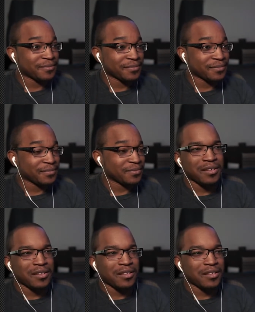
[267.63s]

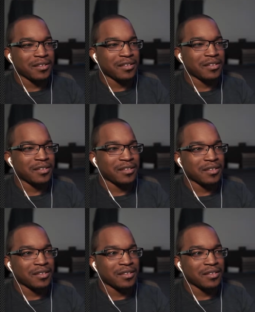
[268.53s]

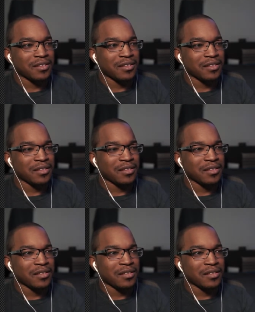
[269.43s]

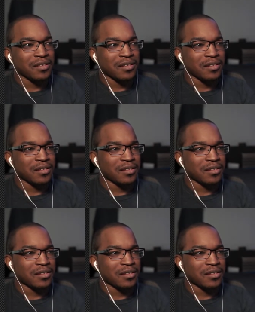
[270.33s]
Nobody speaks.